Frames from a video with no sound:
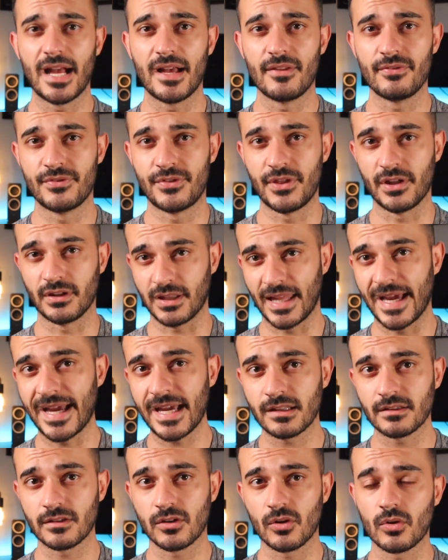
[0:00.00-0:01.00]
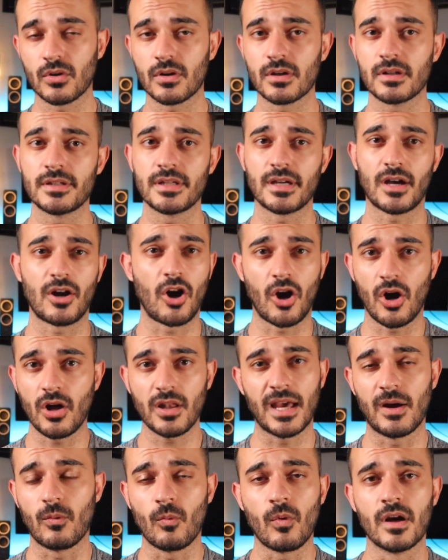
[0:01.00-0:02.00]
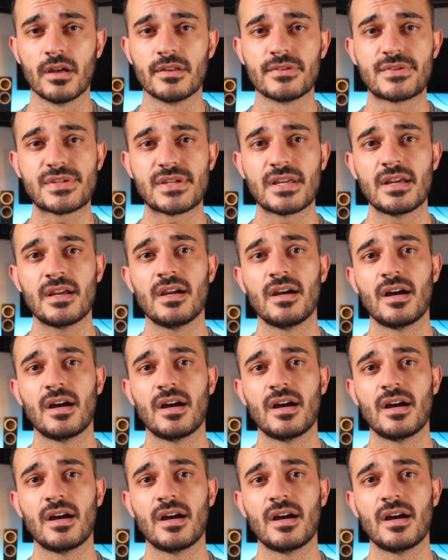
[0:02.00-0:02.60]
the landlord, all at once.